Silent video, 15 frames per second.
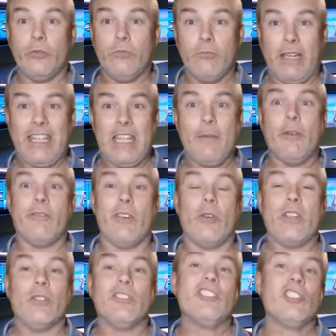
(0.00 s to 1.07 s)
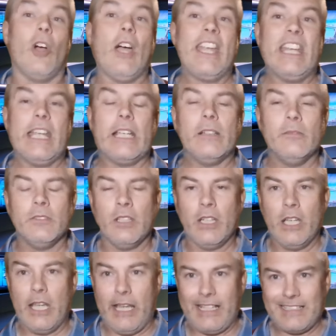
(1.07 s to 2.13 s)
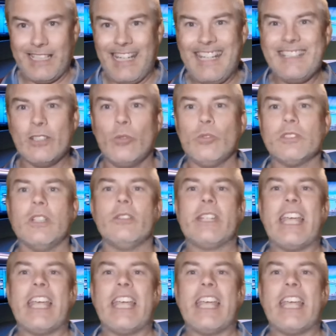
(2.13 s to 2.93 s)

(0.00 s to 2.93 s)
make him a very good signing is he's also